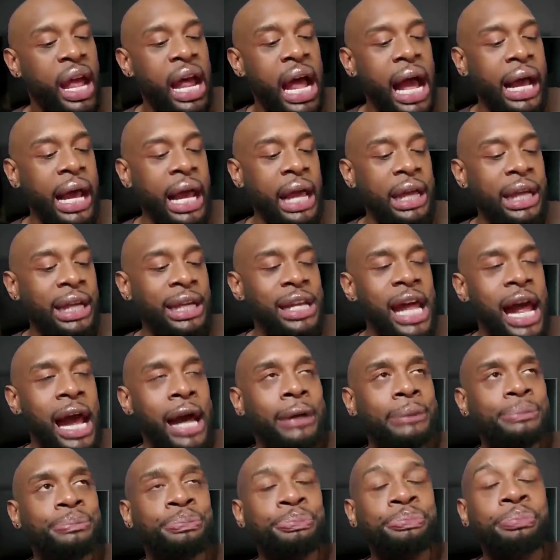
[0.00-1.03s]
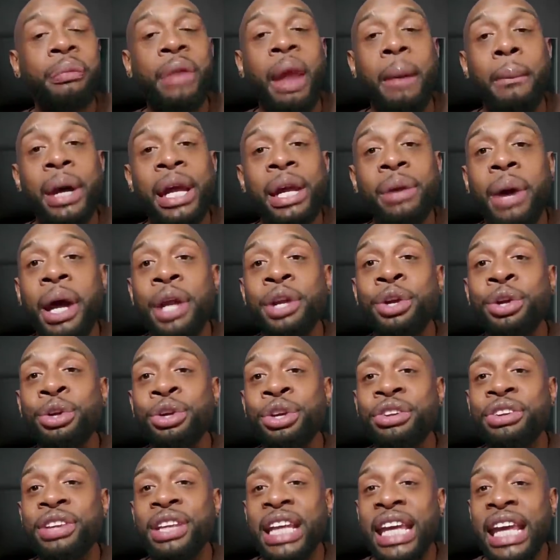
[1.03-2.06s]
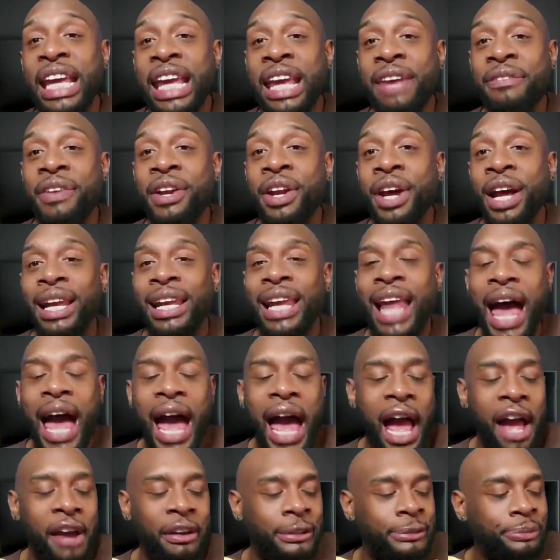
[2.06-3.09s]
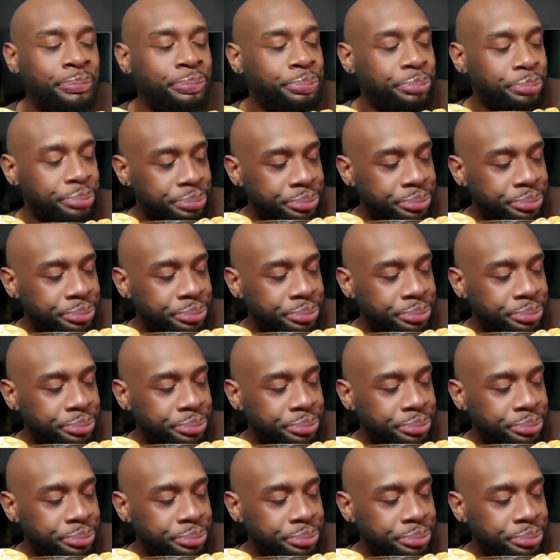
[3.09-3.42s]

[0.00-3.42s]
And I can't get out. But anyway, New Year's Eve in her live.